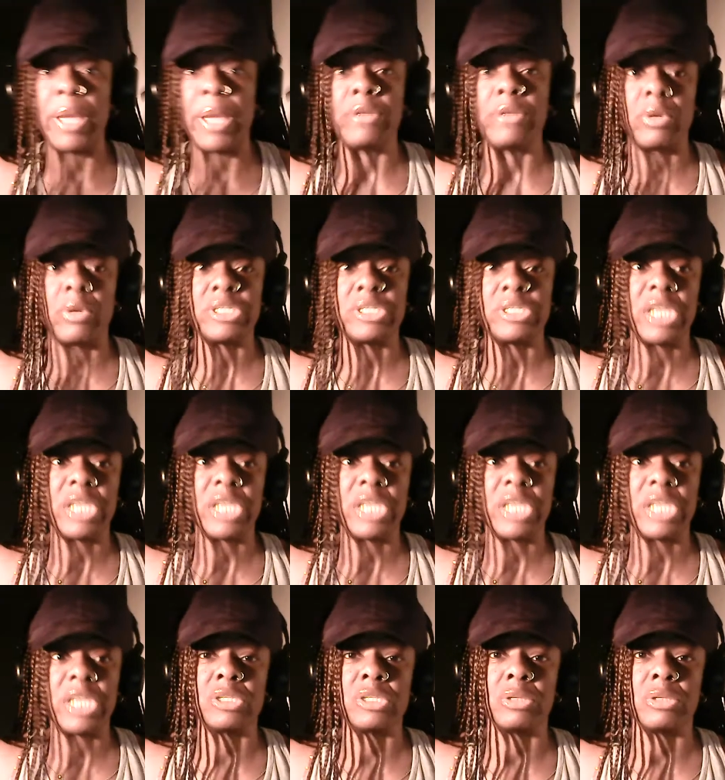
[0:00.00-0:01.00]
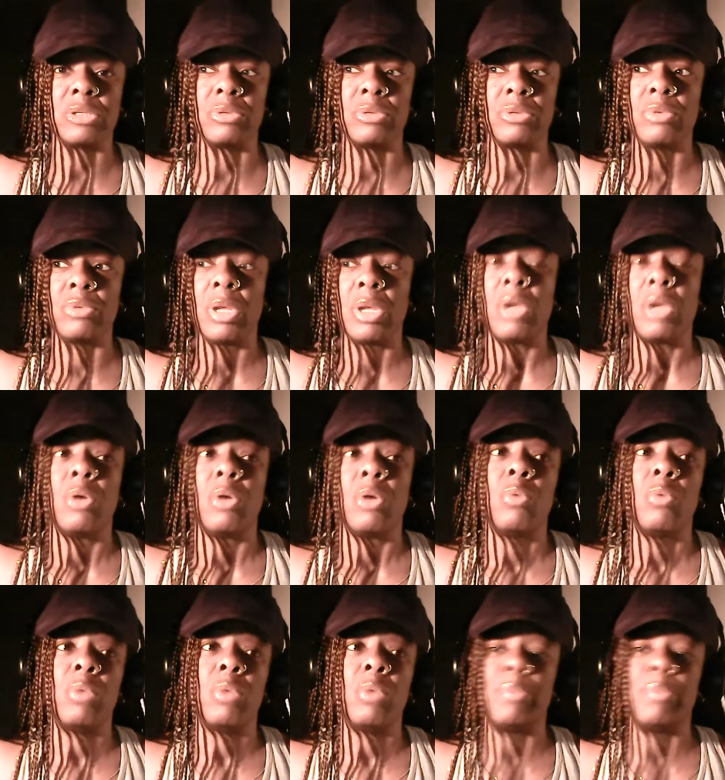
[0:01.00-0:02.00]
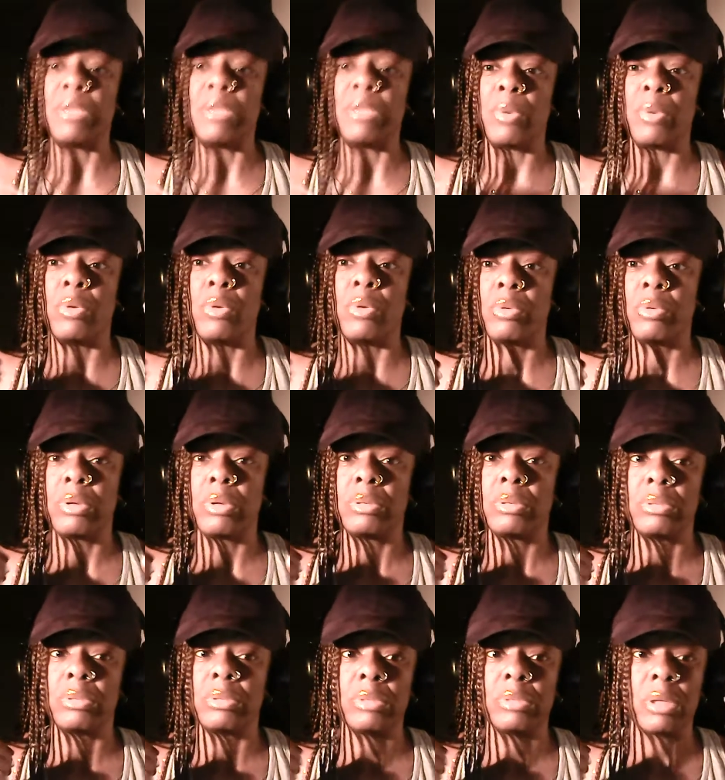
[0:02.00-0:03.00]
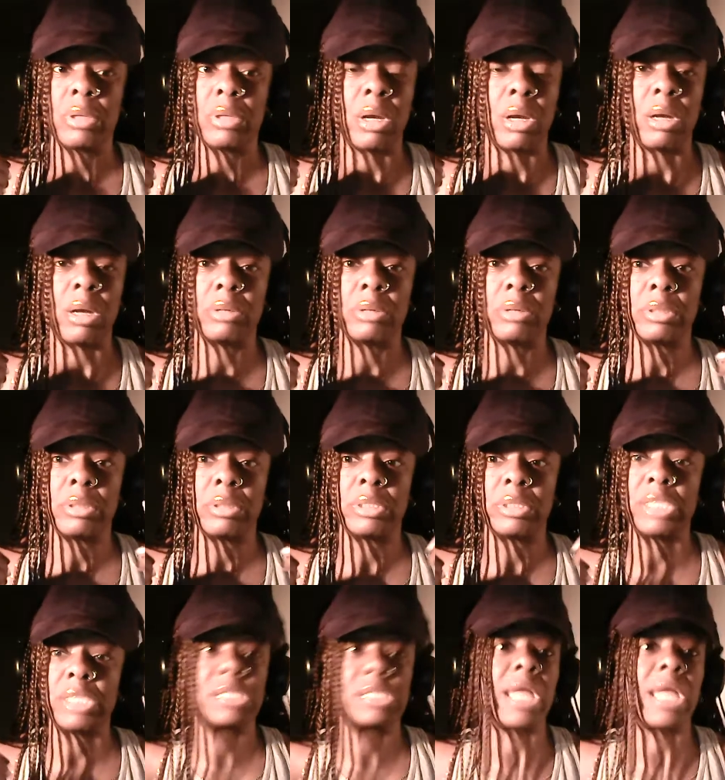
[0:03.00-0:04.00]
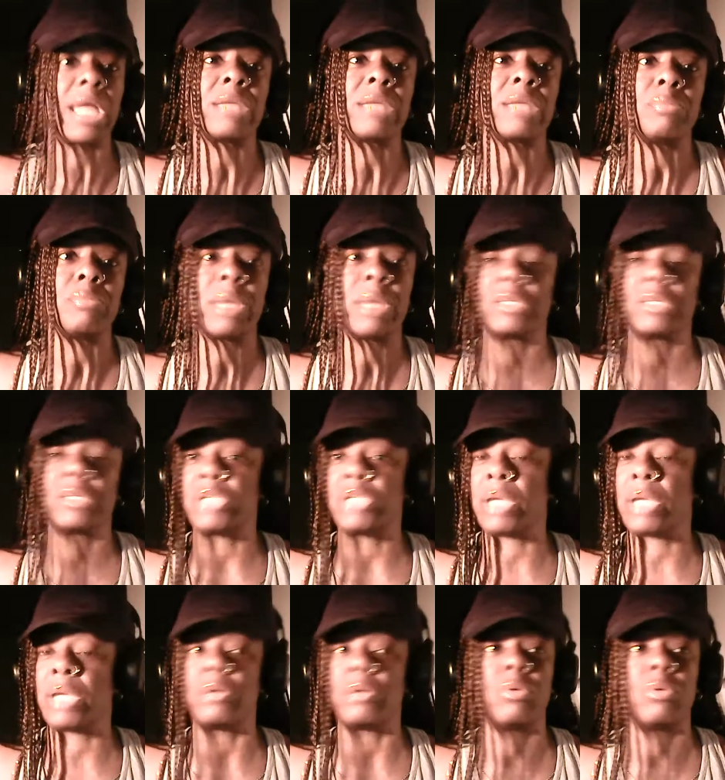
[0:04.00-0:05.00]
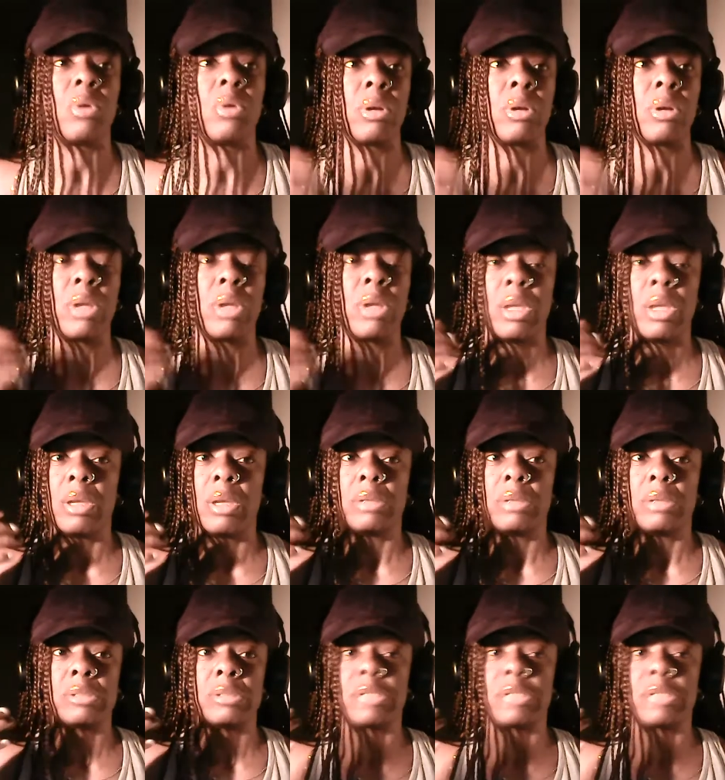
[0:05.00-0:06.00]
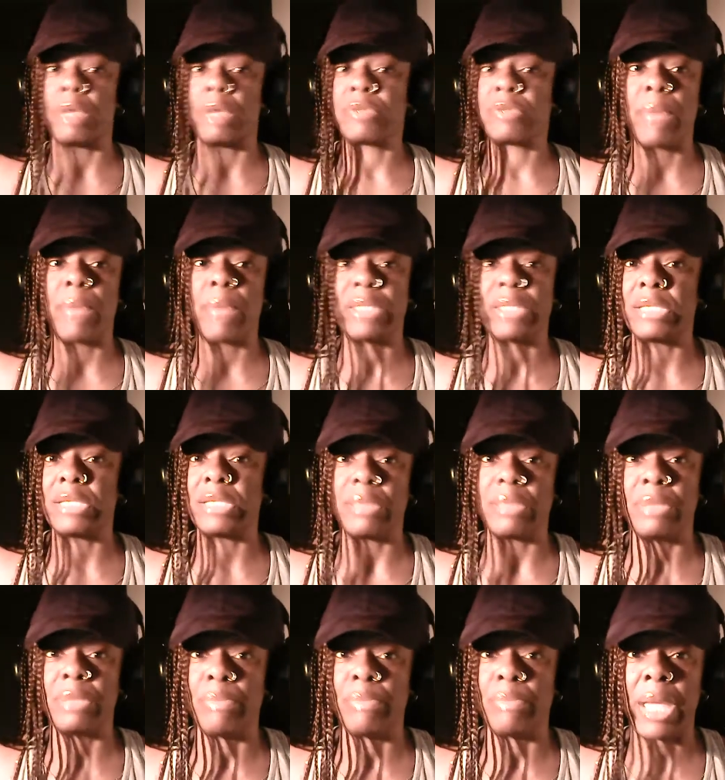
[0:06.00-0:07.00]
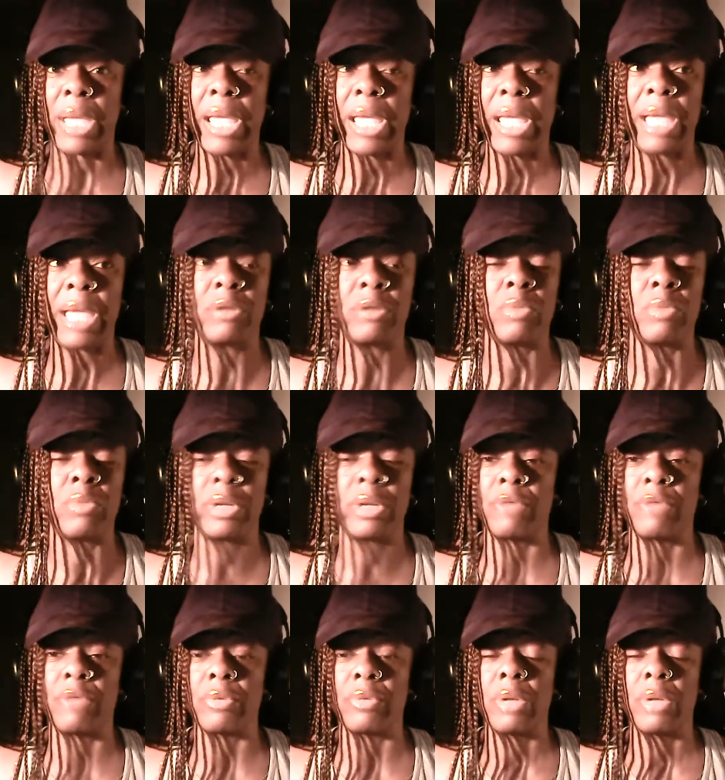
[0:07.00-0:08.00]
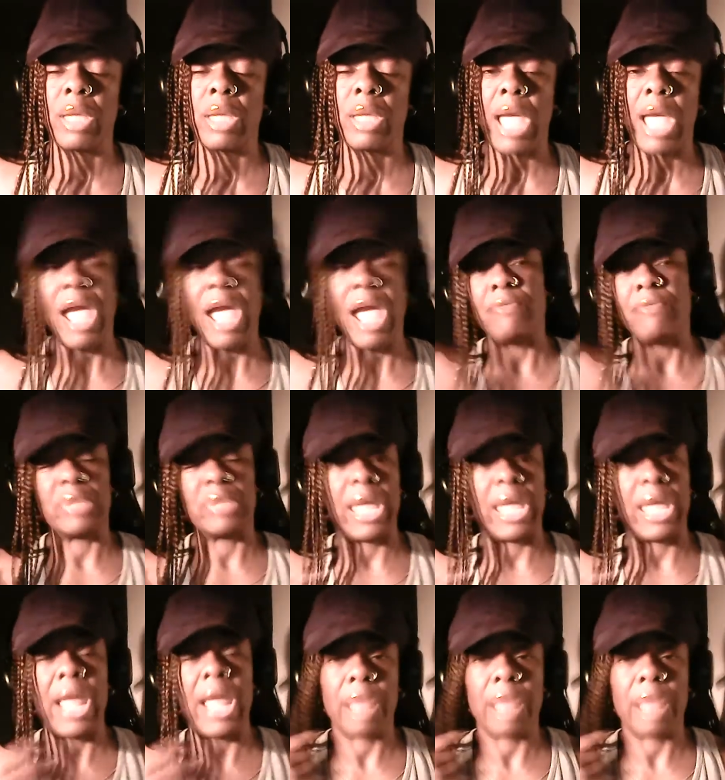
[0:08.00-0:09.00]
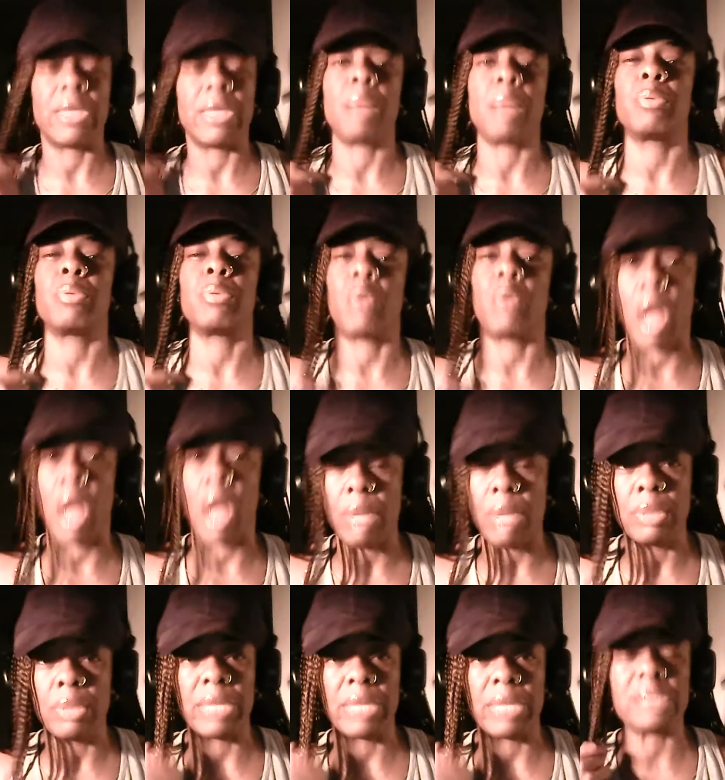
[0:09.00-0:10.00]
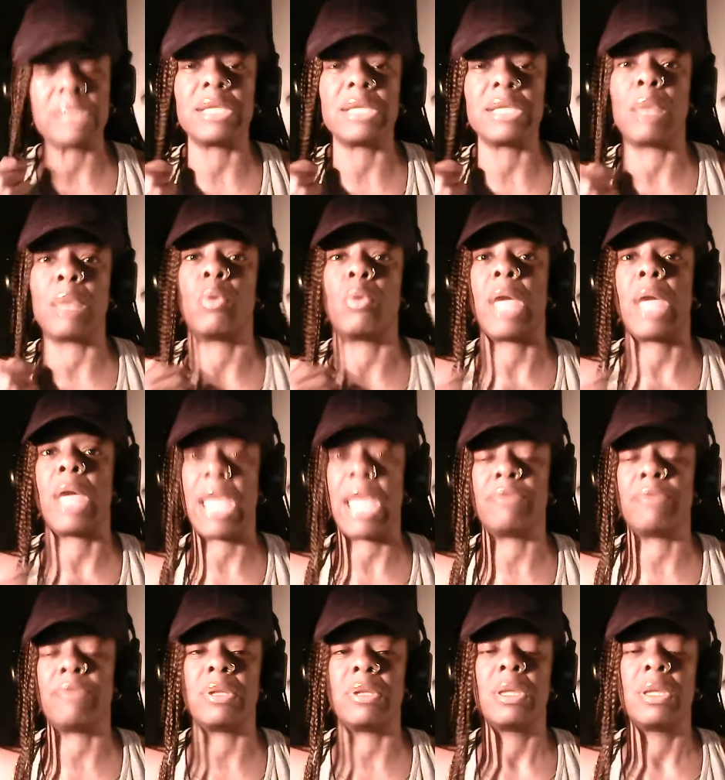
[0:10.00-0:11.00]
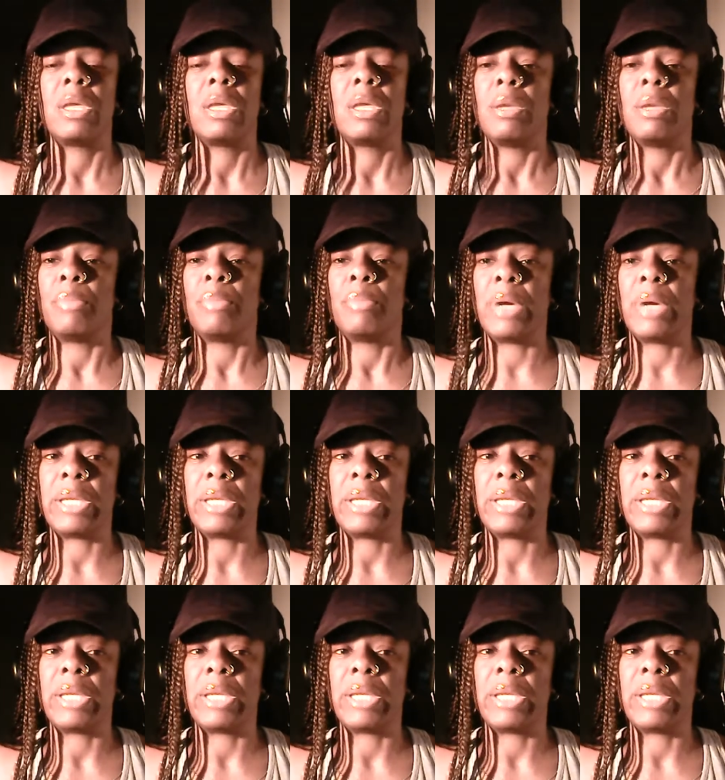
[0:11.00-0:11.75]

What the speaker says: no attention to when people dislike my channel, or if somebody say something bad or whatever. I haven't really had that problem. Not saying I won't have it, but